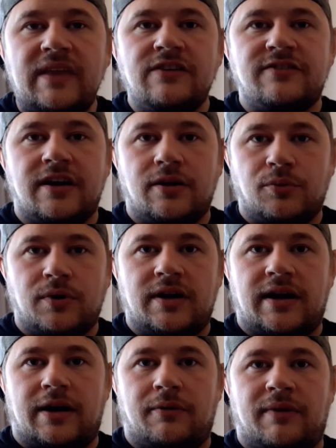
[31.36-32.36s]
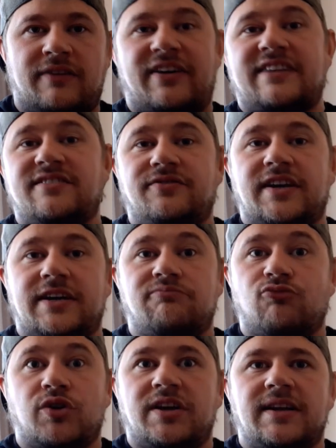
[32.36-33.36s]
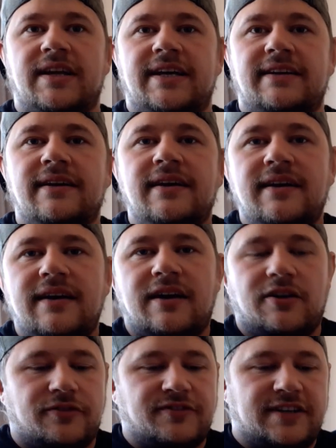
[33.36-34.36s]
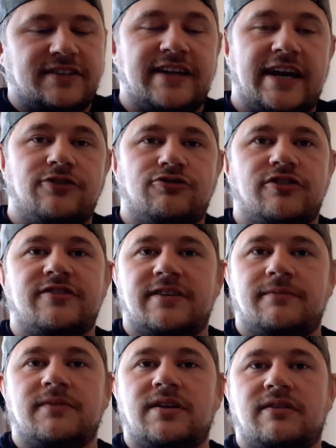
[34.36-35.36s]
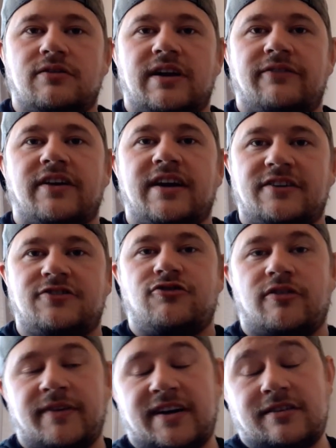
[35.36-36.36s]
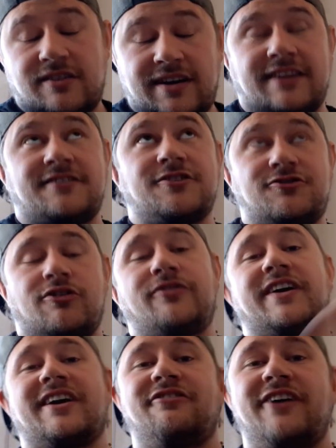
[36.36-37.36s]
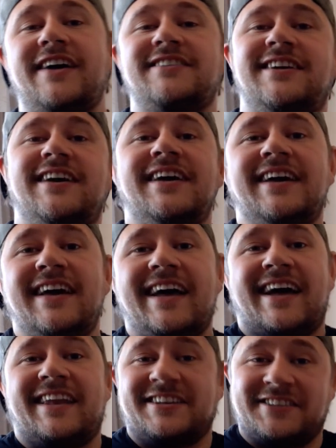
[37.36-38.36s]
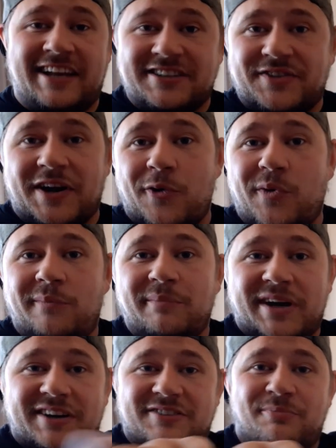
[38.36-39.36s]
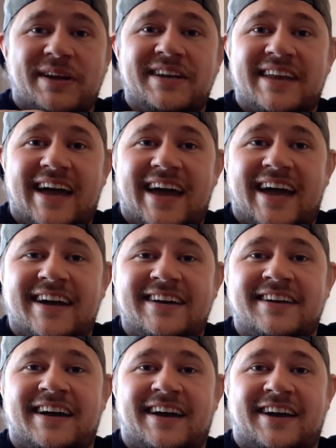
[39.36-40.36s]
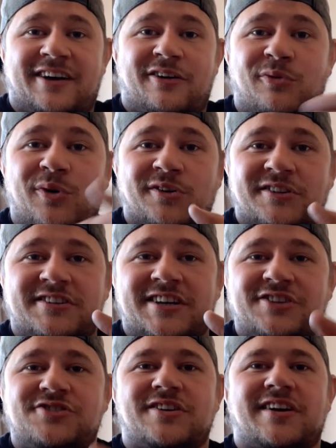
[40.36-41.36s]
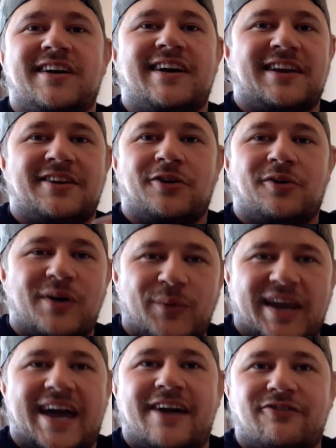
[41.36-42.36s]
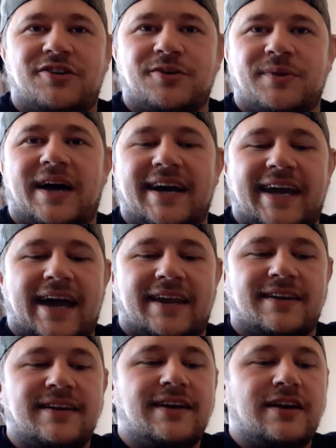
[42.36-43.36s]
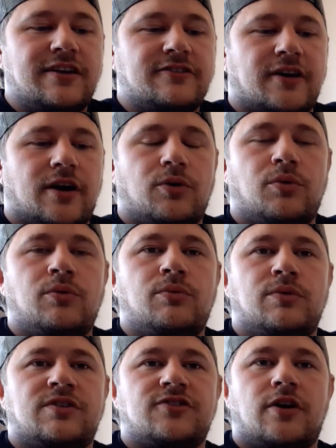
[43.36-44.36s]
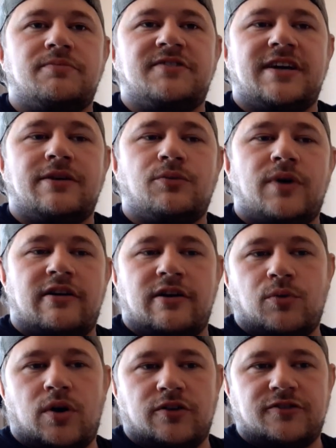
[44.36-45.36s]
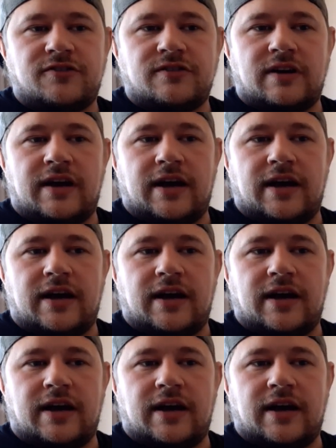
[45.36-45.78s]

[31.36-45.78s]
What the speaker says: so effectively running lean, and obviously it's dangerous and could have a catastrophic effect, and that's the last thing I want, because I've been there, I worn the t-shirt and I don't want to ever do that again. So we stopped it where it was.